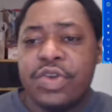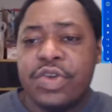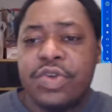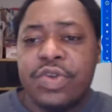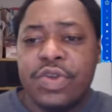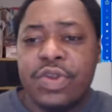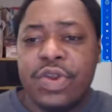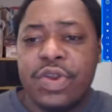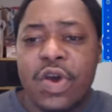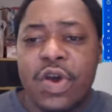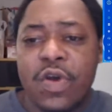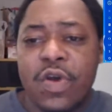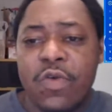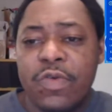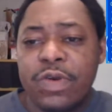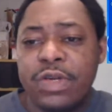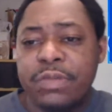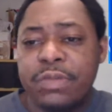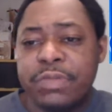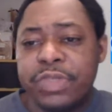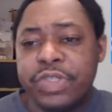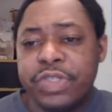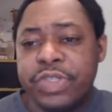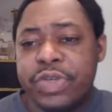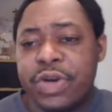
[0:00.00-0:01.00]
you know where the
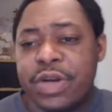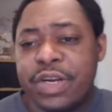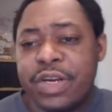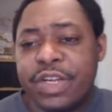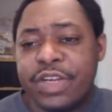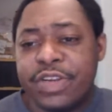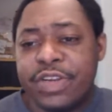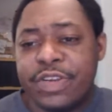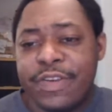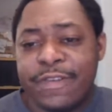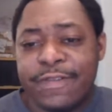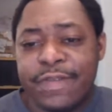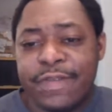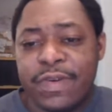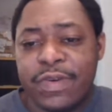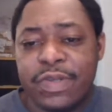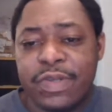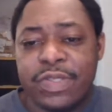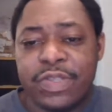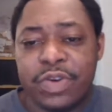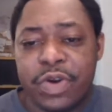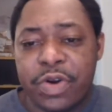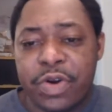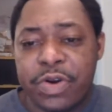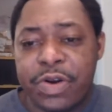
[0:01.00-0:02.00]
majority of your
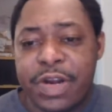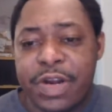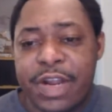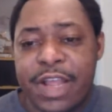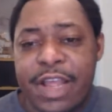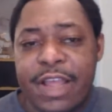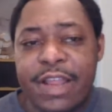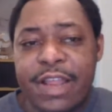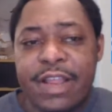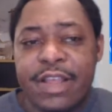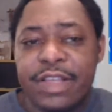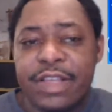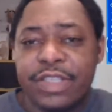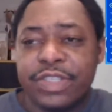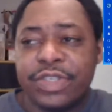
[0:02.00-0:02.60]
folks are at.